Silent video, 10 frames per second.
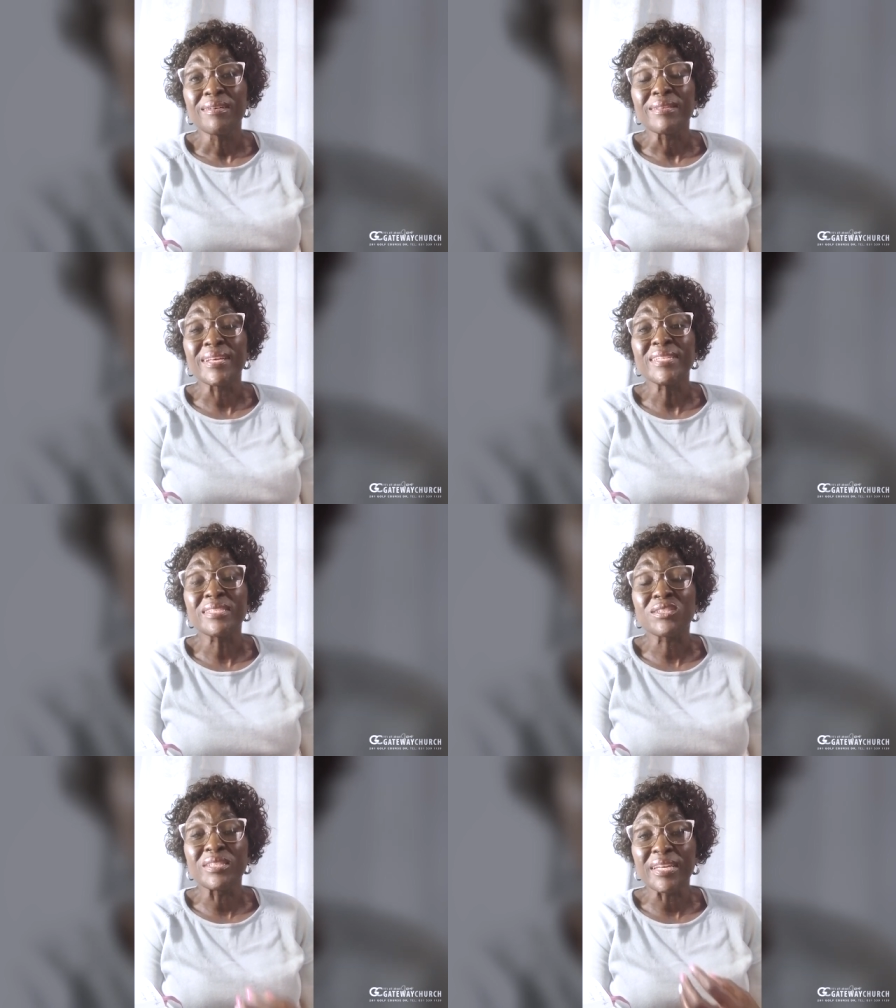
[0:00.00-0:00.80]
that, is,
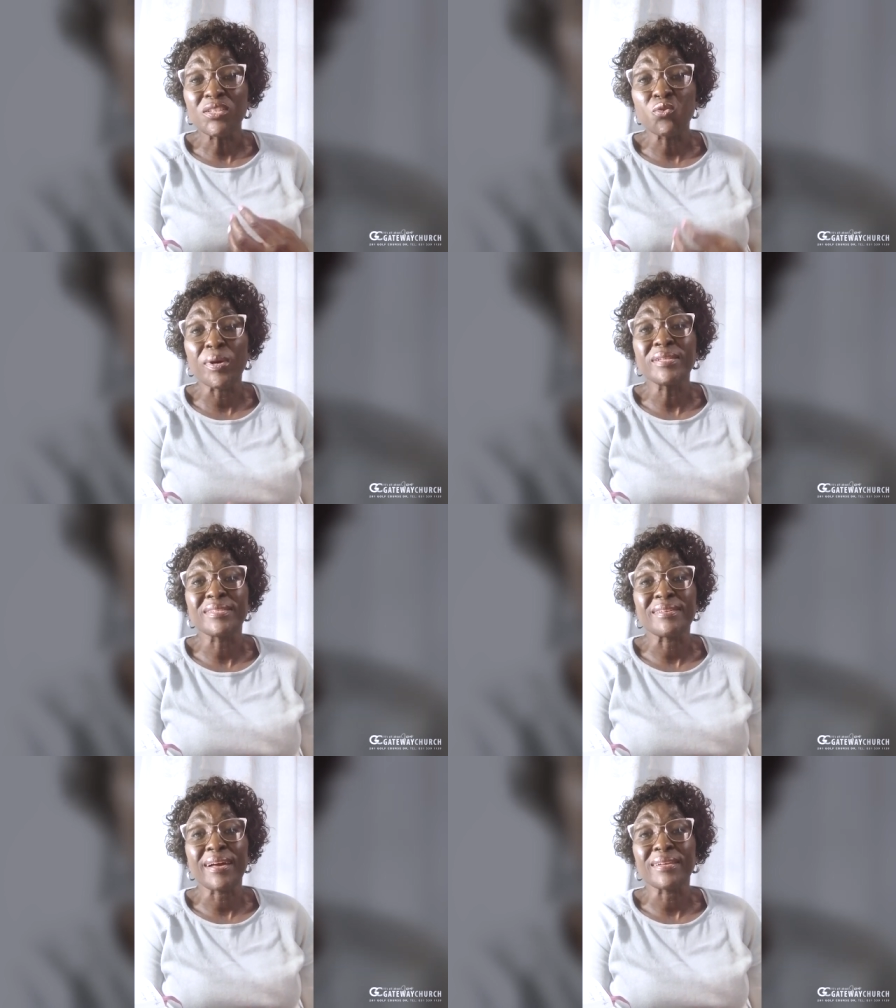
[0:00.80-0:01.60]
that dwells
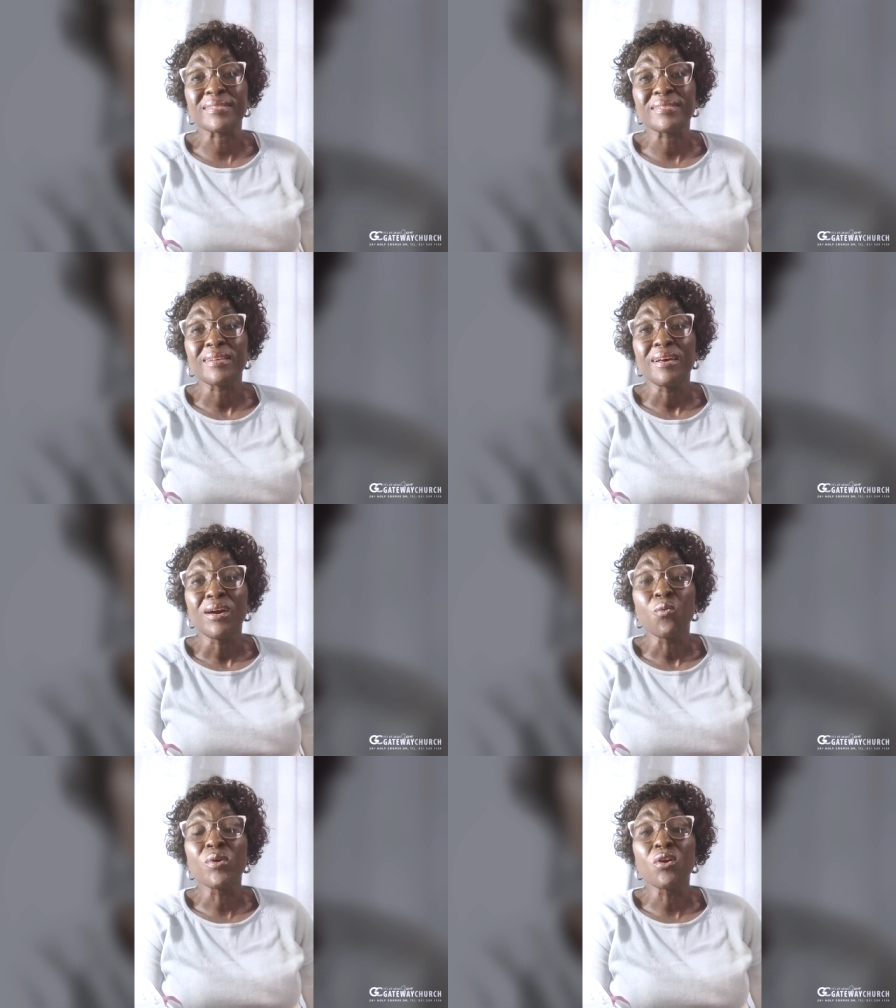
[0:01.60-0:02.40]
in us
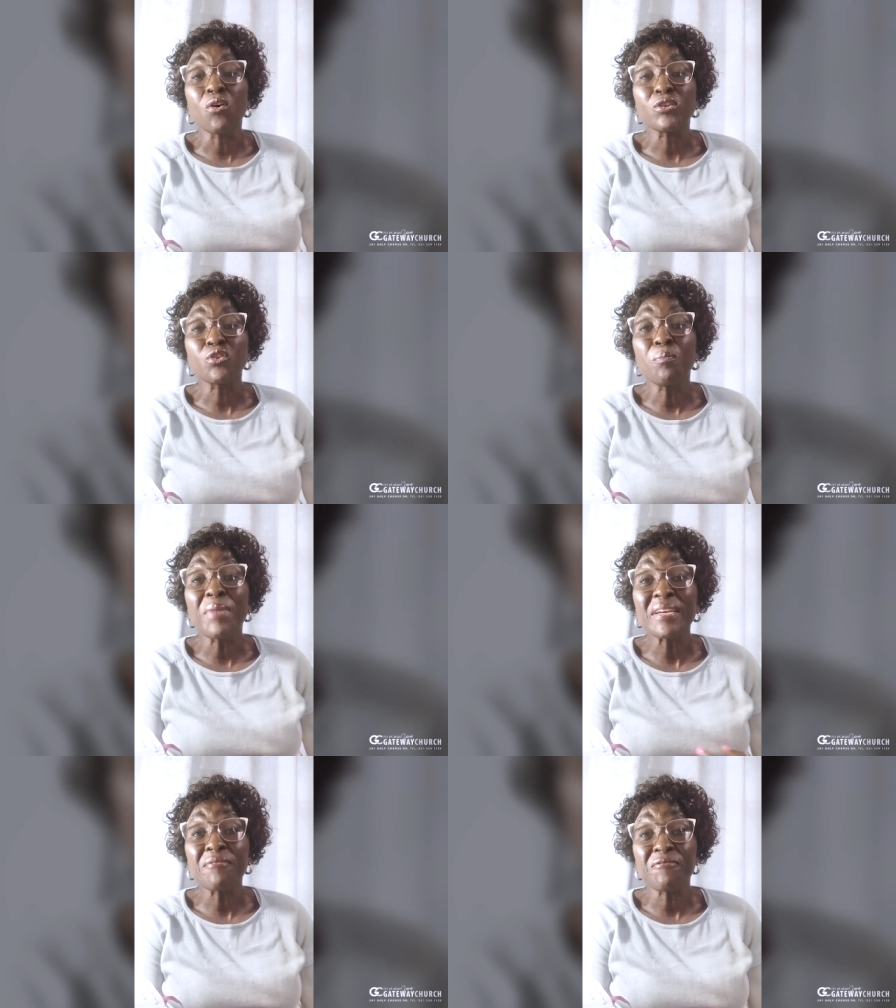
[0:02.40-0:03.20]
will also
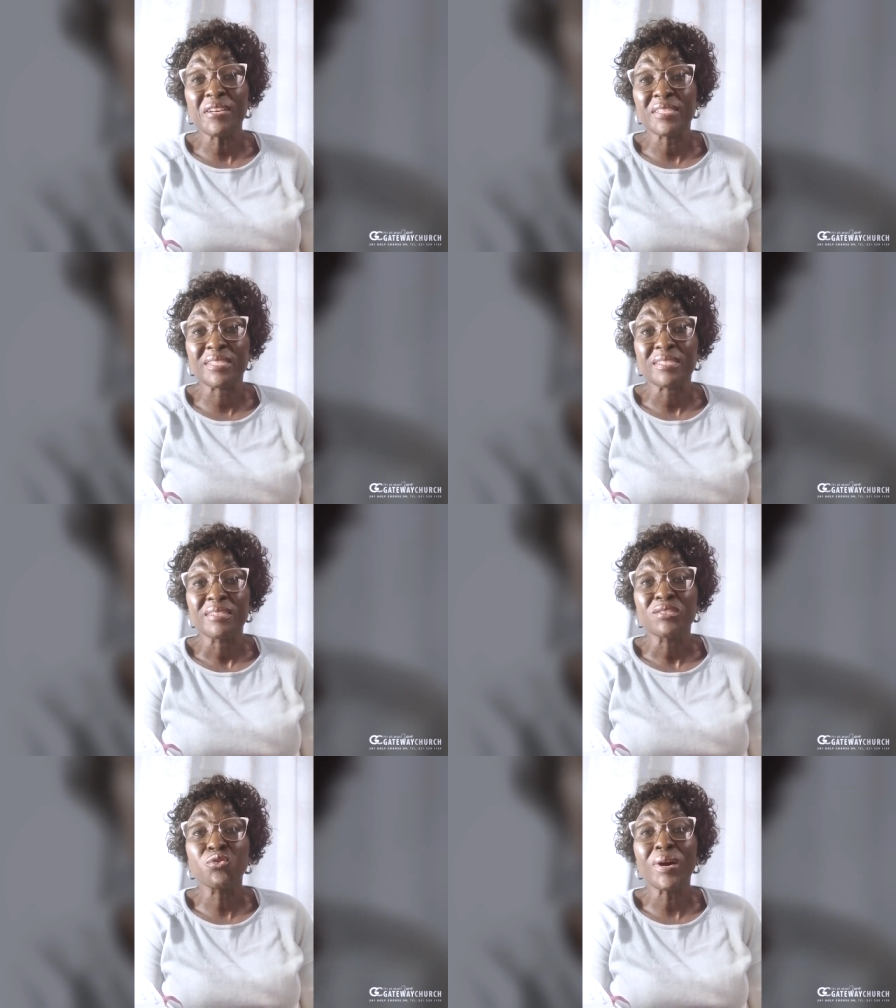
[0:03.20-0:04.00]
manifest
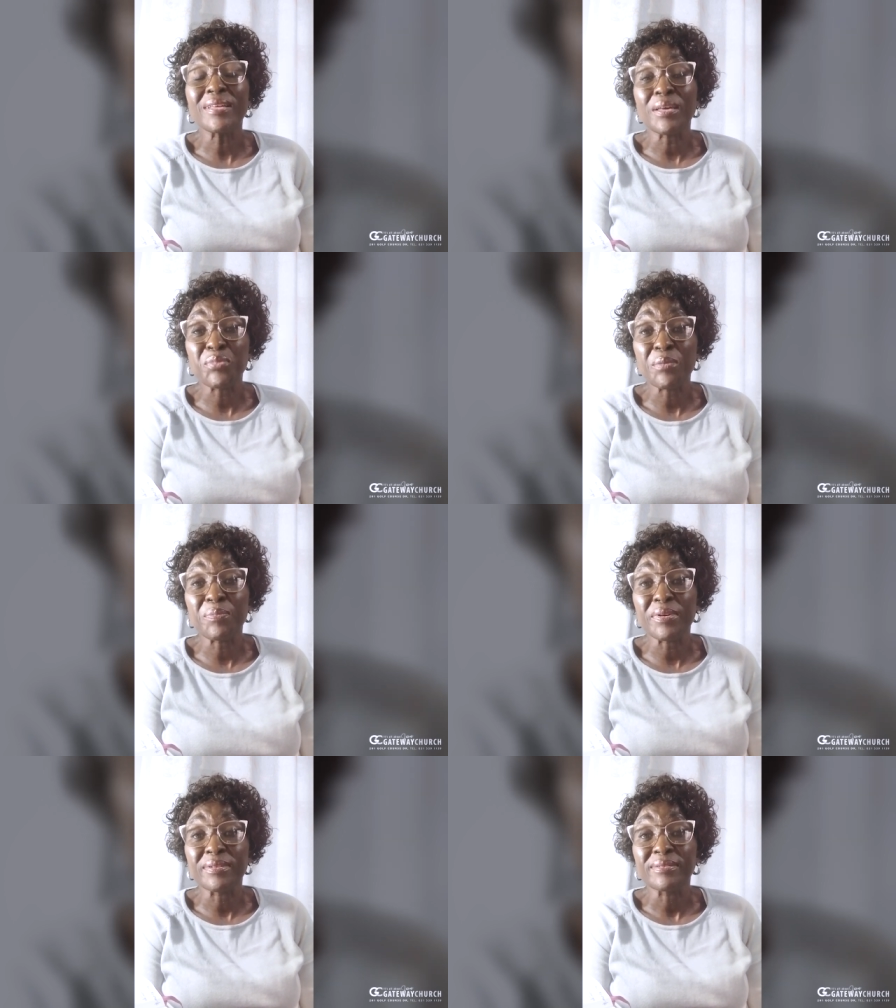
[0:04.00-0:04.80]
to other
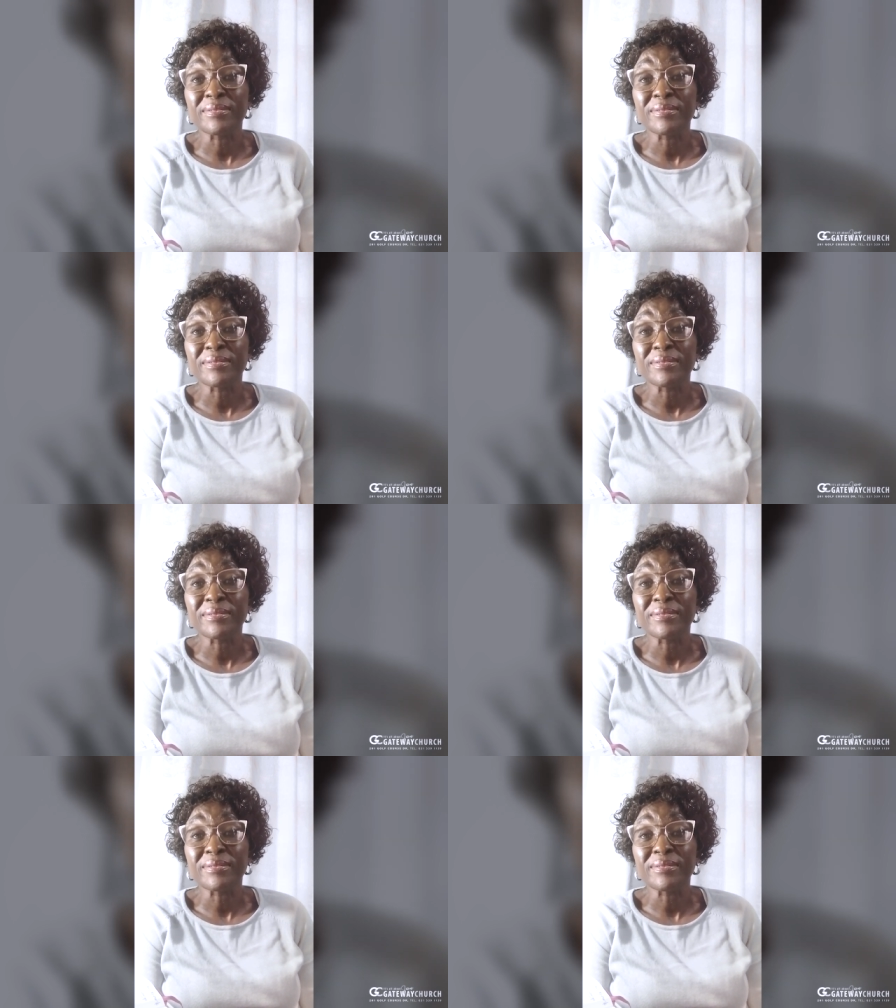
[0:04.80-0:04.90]
people